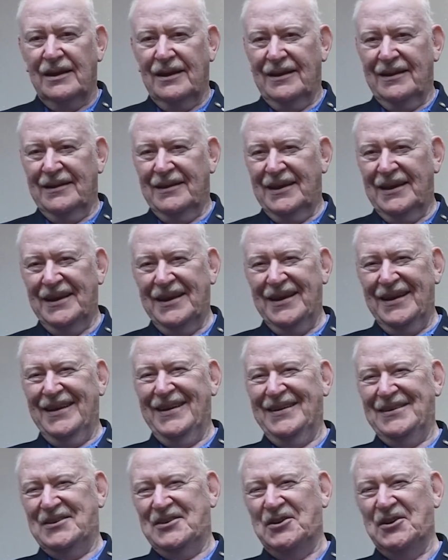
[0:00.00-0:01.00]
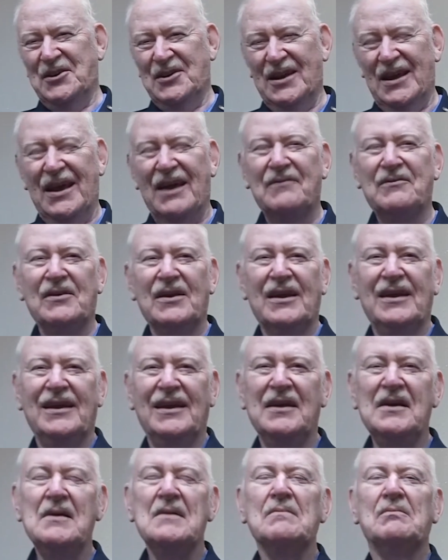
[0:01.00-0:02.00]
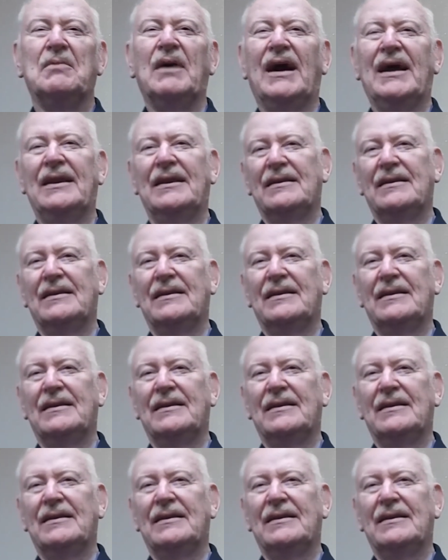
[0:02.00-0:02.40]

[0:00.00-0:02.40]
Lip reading: And you're laughing. But